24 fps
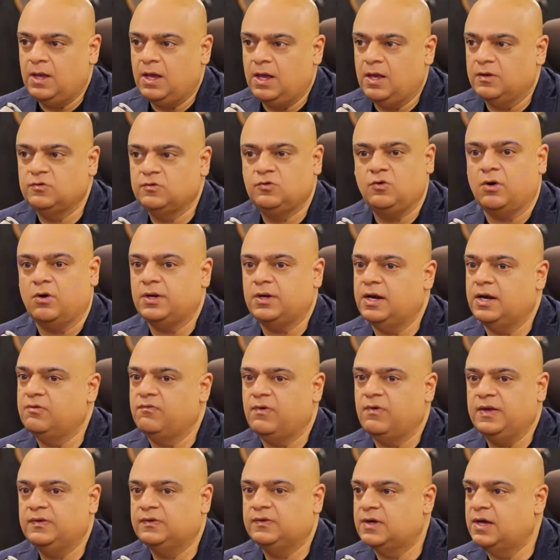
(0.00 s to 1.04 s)
has not
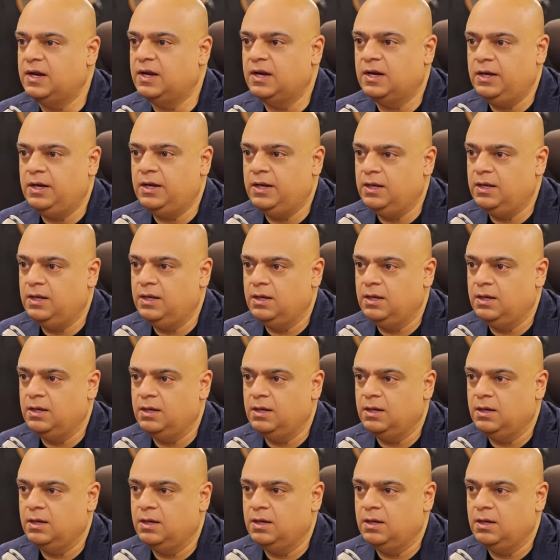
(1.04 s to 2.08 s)
advised correctly,
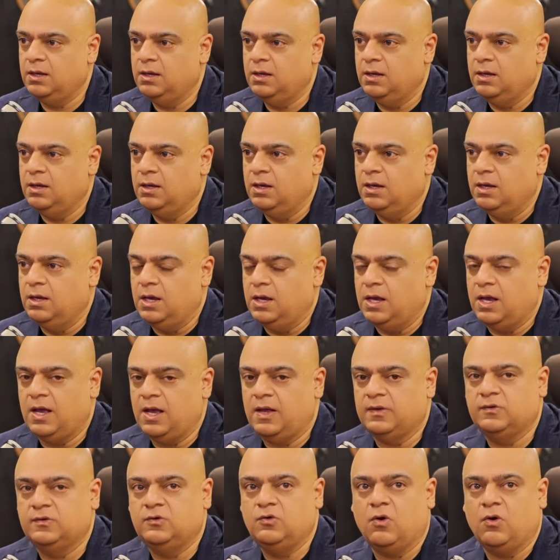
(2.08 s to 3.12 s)
hmm.
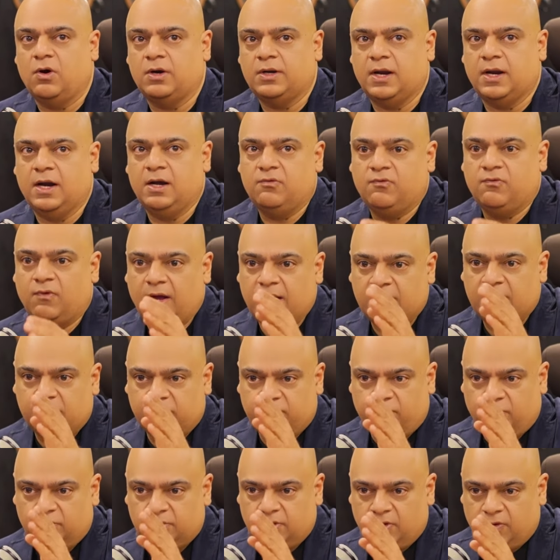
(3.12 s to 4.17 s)
has not advised
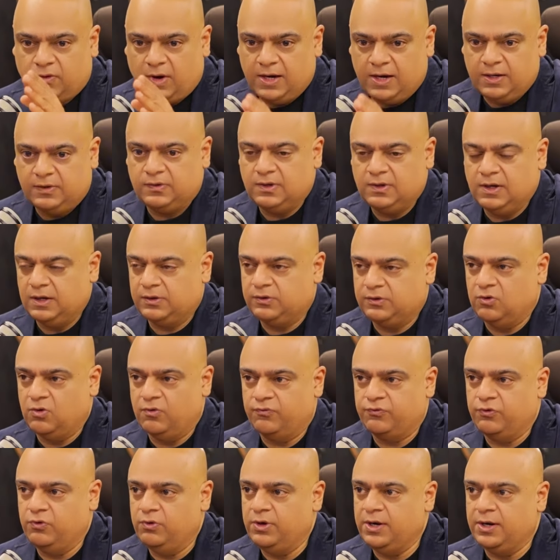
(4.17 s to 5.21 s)
for the right selection
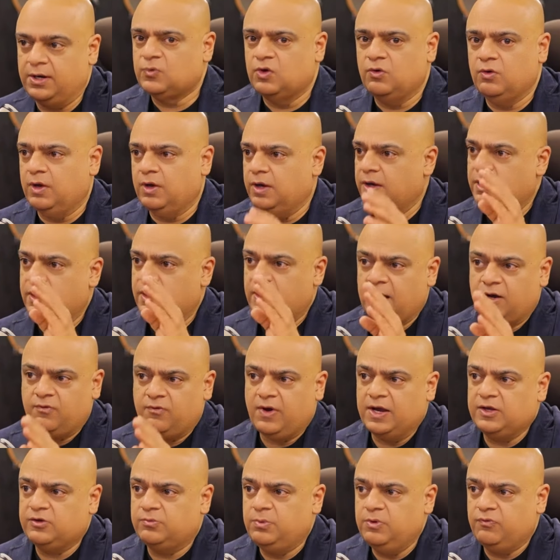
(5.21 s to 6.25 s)
of unit, uh,
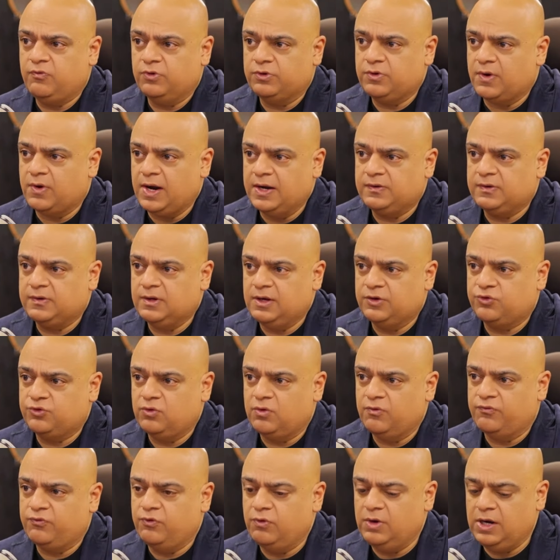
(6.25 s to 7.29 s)
advised me for the right
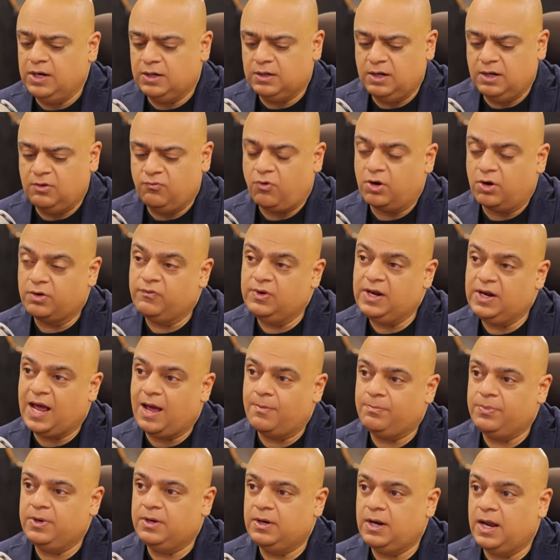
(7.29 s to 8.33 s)
selection of unit, then what will
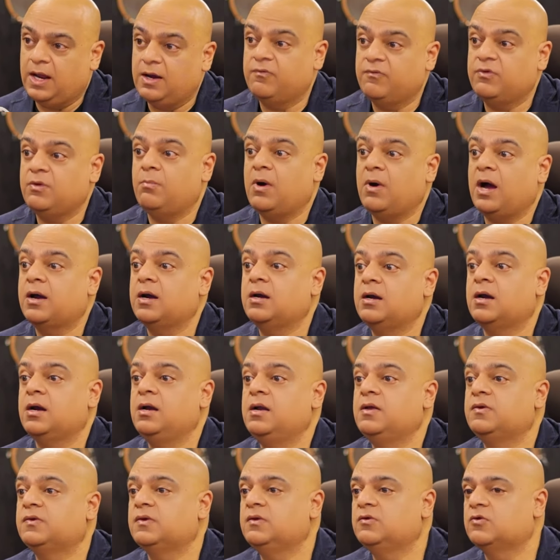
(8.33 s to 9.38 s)
happen? And if the market
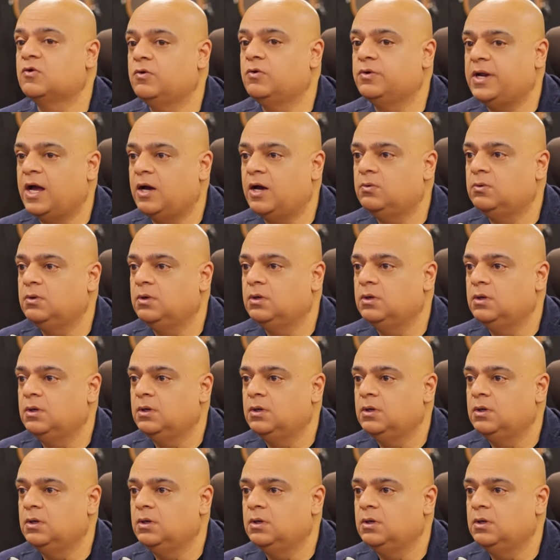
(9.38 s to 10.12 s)
conditions go down,